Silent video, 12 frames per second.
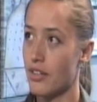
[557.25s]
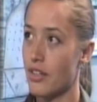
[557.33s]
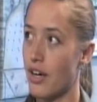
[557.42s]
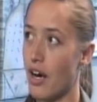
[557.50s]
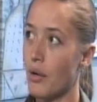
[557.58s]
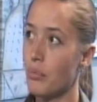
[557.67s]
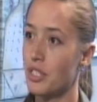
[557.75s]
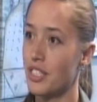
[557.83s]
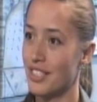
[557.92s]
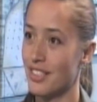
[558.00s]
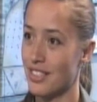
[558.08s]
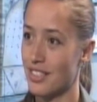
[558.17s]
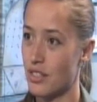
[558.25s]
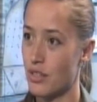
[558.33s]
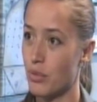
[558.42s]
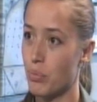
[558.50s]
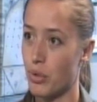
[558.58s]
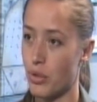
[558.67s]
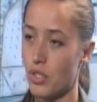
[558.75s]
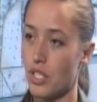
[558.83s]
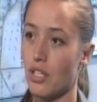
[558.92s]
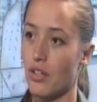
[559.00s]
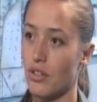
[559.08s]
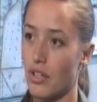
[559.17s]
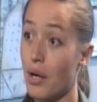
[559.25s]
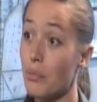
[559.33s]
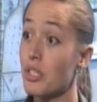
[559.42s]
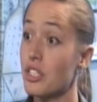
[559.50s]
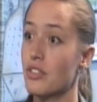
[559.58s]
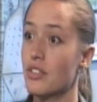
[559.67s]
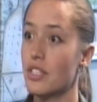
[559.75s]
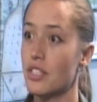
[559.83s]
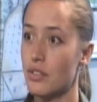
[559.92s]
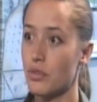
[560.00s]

the options to approach it or the opportunity